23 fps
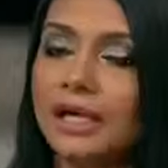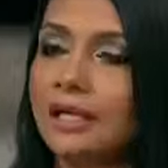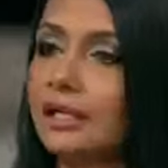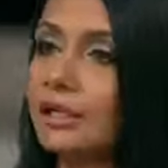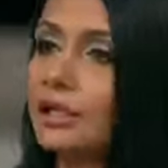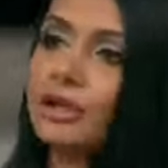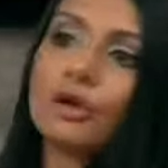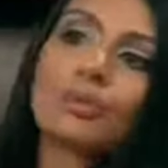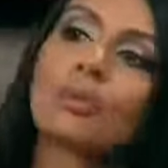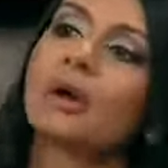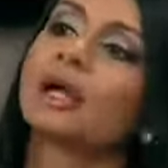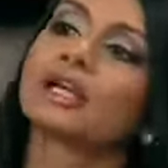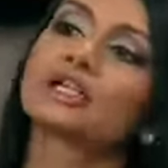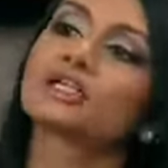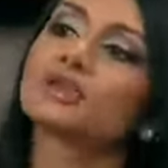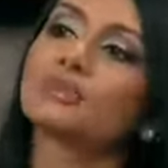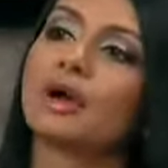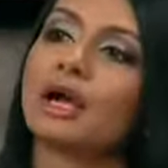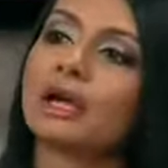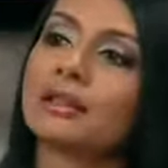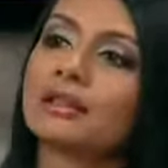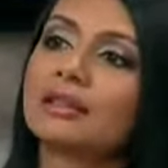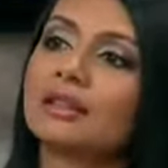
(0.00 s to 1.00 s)
didn't know
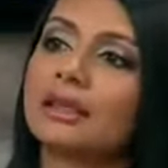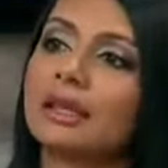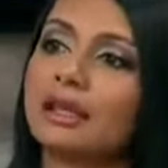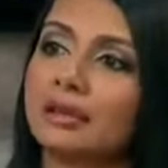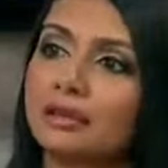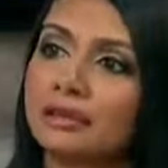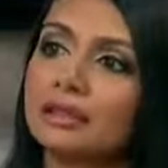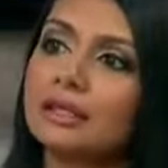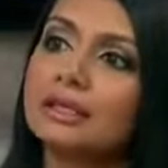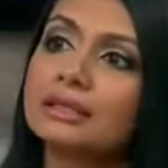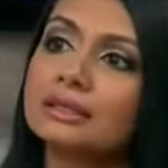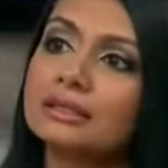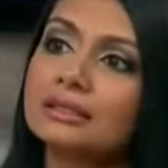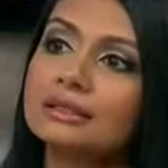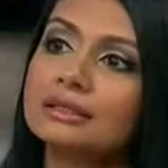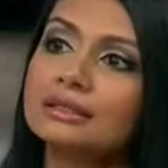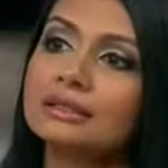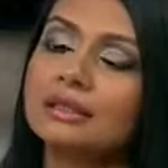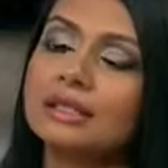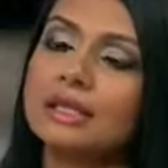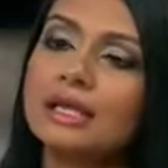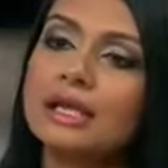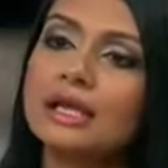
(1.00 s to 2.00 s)
much about the
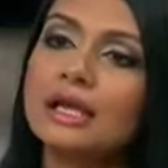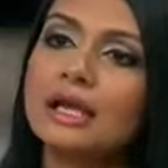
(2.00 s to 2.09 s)
illness.